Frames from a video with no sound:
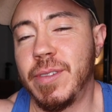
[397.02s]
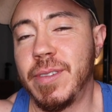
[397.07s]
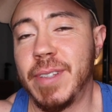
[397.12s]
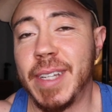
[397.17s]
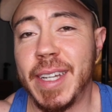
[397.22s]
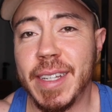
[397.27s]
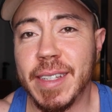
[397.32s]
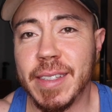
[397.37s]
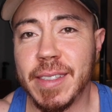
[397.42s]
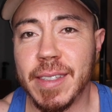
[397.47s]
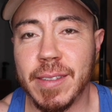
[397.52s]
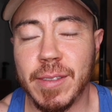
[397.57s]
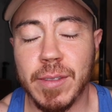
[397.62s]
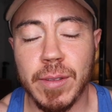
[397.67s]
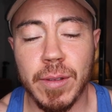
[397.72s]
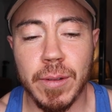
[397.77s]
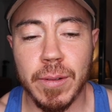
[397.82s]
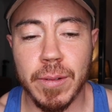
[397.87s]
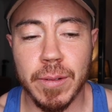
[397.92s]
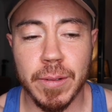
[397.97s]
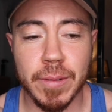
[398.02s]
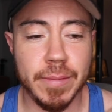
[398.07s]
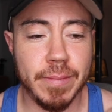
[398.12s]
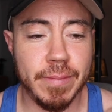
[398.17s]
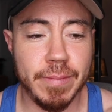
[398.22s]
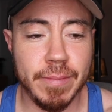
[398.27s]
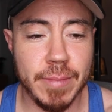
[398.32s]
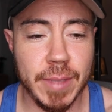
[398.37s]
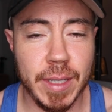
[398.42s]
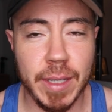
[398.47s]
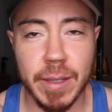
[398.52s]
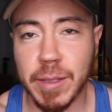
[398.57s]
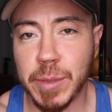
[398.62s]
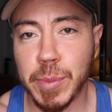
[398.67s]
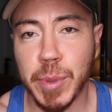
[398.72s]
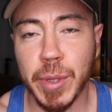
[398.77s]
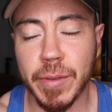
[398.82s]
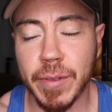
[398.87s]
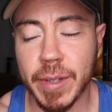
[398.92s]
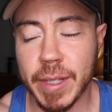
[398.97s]
days, so it was
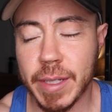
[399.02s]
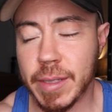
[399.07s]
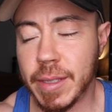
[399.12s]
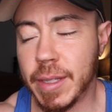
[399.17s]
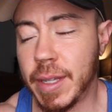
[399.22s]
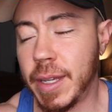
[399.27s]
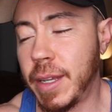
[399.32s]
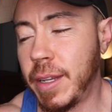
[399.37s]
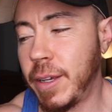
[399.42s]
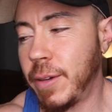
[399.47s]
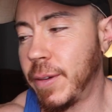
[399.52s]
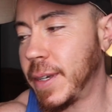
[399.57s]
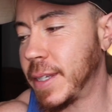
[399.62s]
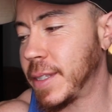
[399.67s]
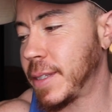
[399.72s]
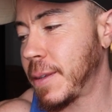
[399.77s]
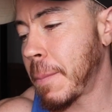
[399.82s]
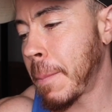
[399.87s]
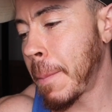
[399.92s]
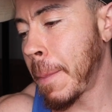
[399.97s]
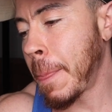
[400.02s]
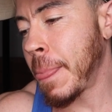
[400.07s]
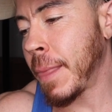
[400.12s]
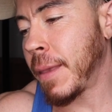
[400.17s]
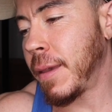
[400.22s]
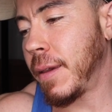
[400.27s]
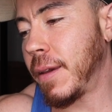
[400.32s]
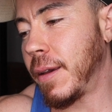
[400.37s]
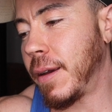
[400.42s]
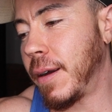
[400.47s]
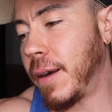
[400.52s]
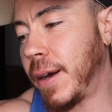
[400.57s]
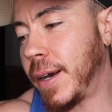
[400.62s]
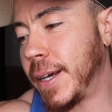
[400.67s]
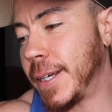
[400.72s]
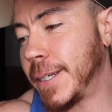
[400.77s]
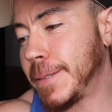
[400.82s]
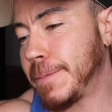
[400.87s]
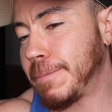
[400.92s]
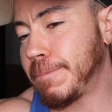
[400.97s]
perfect. Anyways,
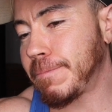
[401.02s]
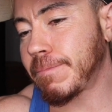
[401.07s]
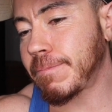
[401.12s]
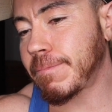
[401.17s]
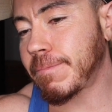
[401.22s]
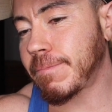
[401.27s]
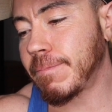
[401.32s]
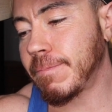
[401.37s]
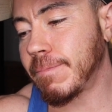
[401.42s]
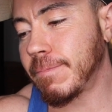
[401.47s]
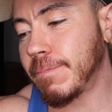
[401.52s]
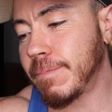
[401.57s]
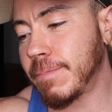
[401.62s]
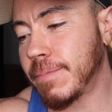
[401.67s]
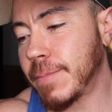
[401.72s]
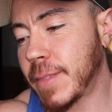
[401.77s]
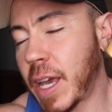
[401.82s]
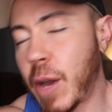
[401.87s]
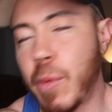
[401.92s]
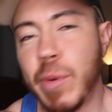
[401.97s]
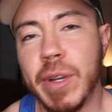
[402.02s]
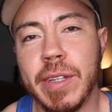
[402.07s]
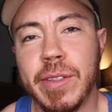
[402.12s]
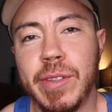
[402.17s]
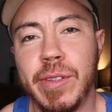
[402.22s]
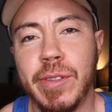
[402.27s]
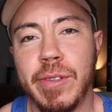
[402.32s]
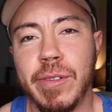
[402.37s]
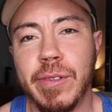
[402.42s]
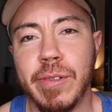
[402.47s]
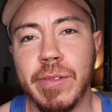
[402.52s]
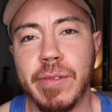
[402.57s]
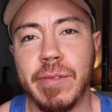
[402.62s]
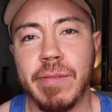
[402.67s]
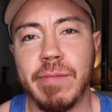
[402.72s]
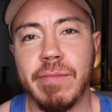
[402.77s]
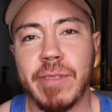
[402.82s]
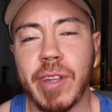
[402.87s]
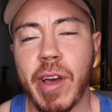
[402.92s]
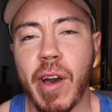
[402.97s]
I wanted to
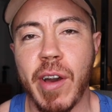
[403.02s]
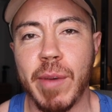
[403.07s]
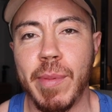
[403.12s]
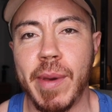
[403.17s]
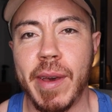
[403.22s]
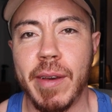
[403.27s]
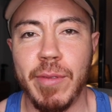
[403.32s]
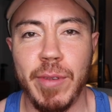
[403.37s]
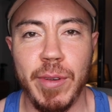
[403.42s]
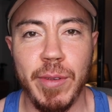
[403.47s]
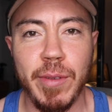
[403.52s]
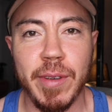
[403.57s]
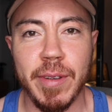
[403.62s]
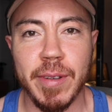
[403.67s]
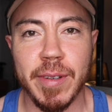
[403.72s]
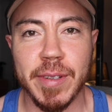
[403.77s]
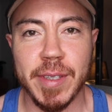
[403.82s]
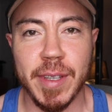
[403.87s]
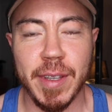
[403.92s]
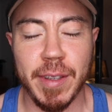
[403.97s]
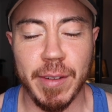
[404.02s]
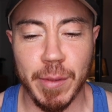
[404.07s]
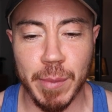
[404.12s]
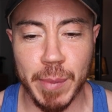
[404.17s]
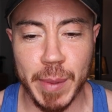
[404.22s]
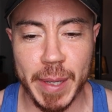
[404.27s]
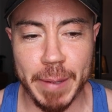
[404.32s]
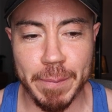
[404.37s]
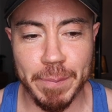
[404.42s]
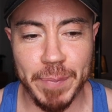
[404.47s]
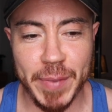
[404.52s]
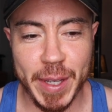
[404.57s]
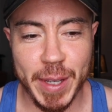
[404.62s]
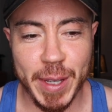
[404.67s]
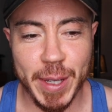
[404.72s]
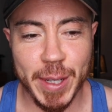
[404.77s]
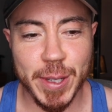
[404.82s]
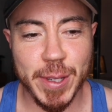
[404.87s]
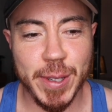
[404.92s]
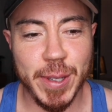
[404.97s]
talk about New Year's a little bit.
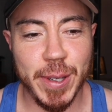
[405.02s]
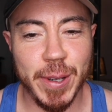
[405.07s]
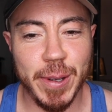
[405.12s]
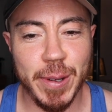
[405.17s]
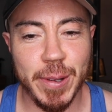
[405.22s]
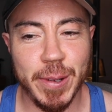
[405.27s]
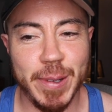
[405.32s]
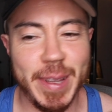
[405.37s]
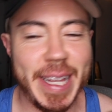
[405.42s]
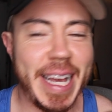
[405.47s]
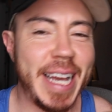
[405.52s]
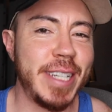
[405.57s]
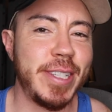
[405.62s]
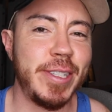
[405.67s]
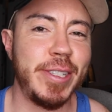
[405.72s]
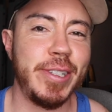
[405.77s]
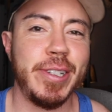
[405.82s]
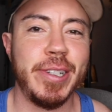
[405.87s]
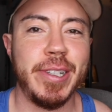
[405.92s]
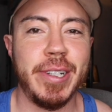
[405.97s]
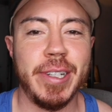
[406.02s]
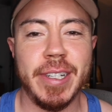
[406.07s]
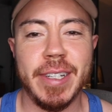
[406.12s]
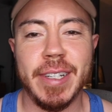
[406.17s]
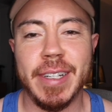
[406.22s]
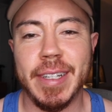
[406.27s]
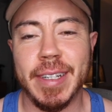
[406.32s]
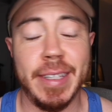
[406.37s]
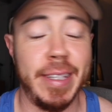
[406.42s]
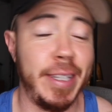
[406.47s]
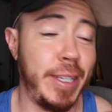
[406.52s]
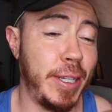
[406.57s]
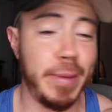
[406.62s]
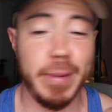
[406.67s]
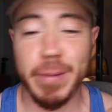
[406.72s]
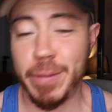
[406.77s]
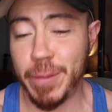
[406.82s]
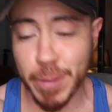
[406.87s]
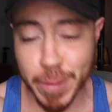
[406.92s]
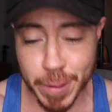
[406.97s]
So last year, the year
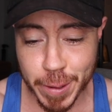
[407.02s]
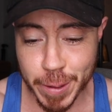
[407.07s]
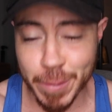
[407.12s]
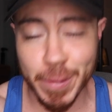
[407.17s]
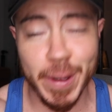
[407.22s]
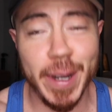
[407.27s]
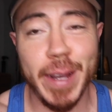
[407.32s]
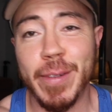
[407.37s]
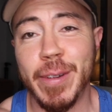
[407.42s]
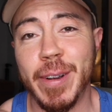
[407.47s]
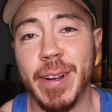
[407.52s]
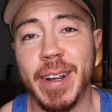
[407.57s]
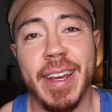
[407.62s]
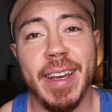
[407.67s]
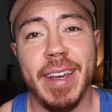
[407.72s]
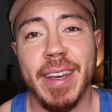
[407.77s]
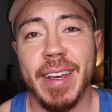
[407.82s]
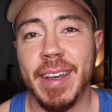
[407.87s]
before, whatever,